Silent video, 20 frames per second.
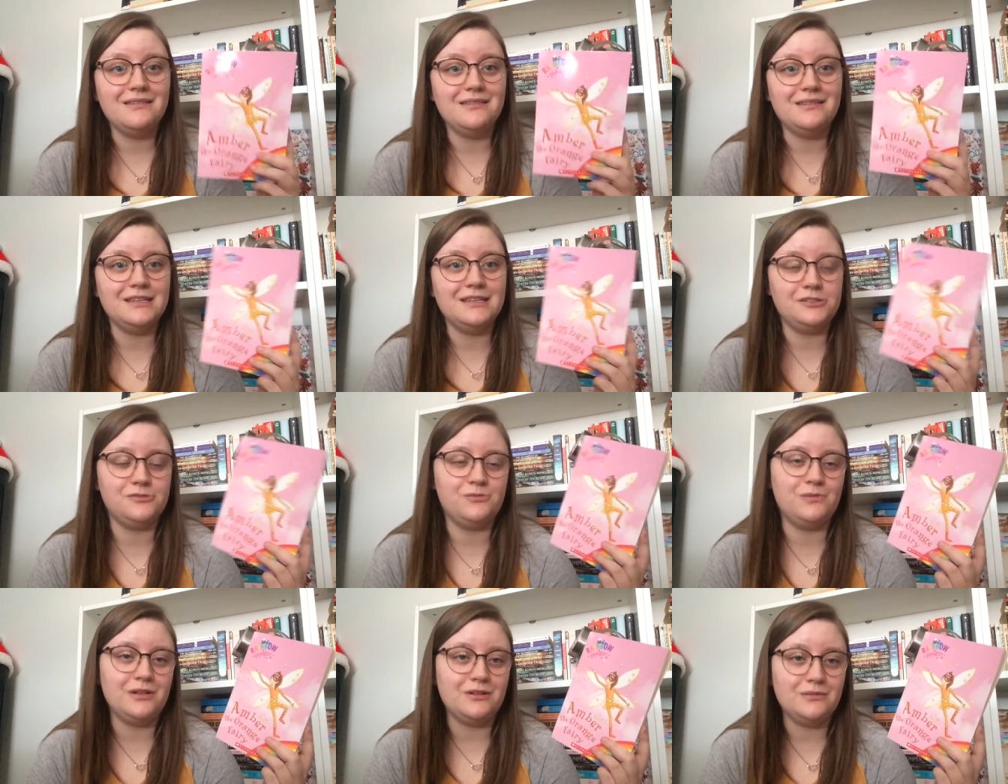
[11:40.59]

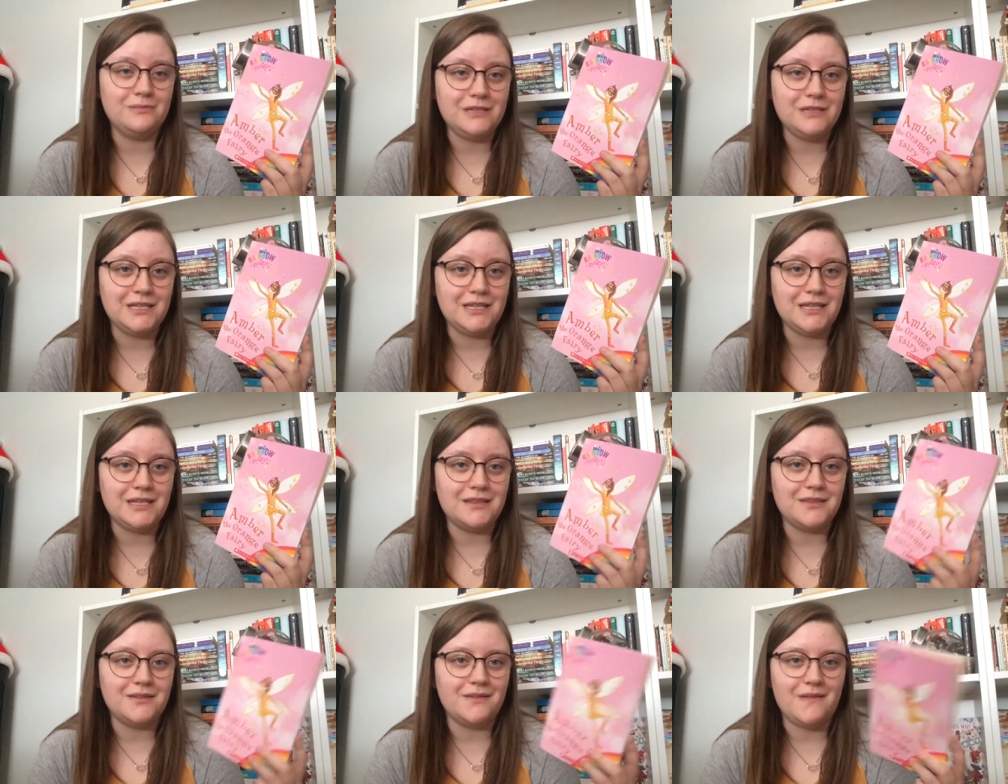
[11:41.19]
this will
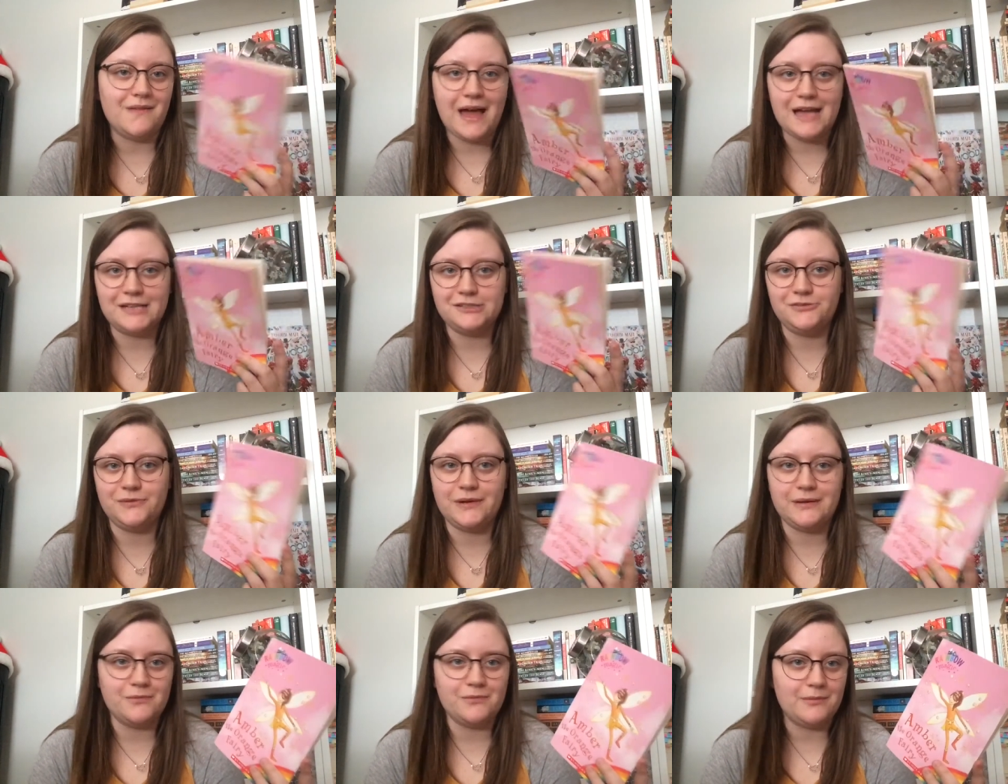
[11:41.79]
be the
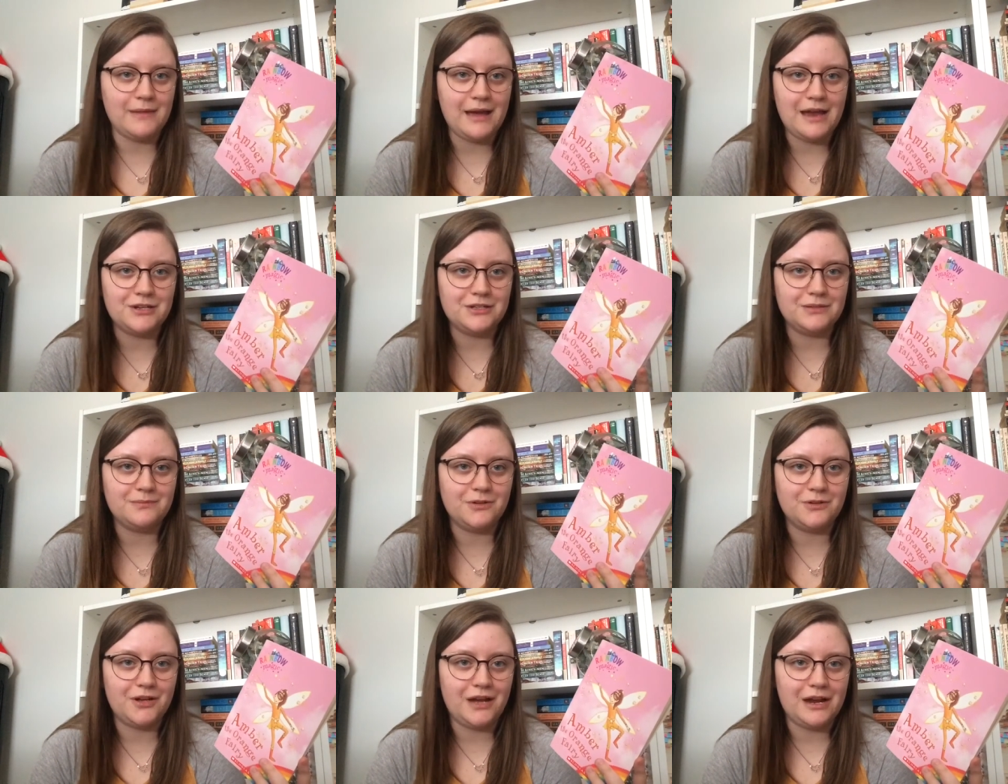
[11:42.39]
last Rainbow
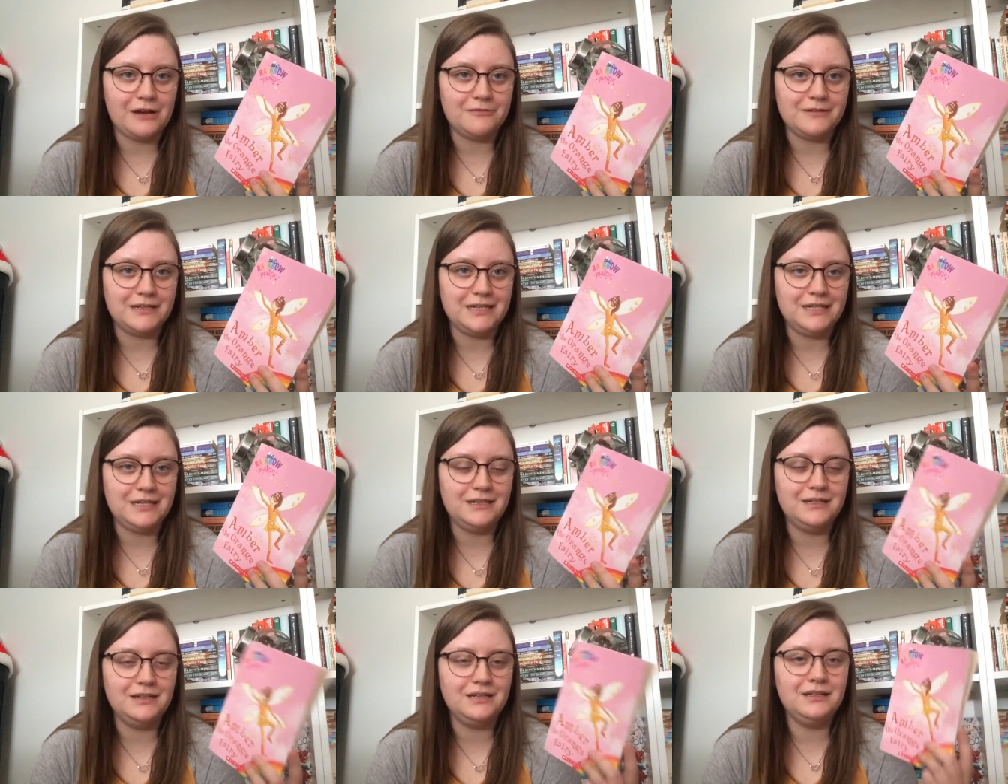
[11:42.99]
Magic book I
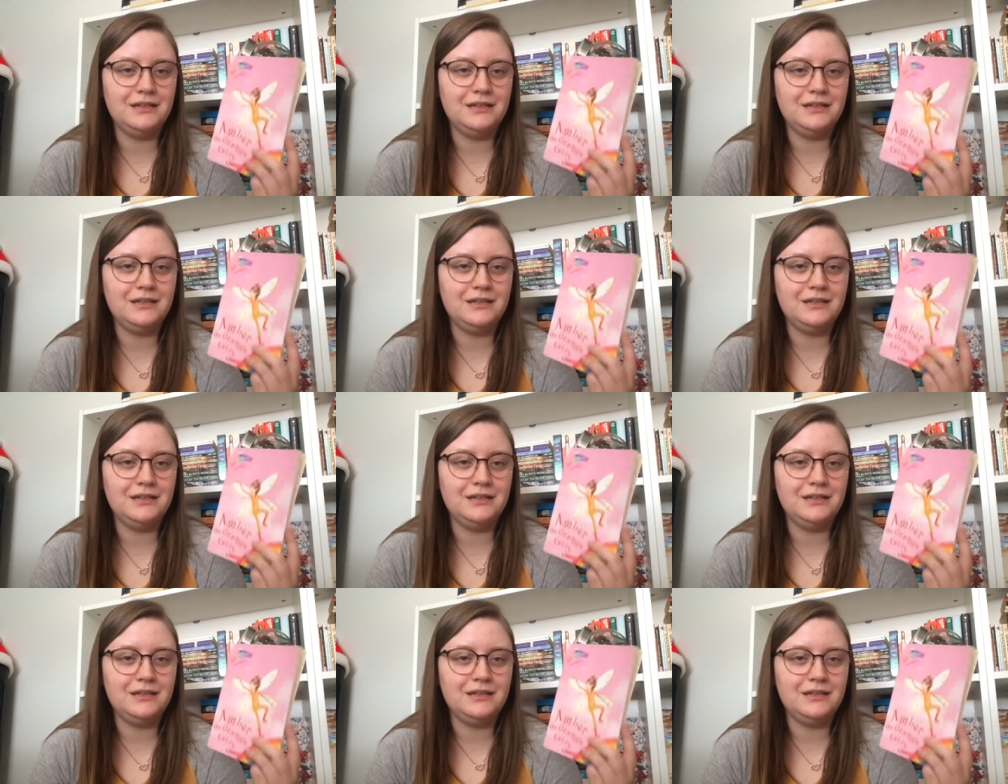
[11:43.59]
read,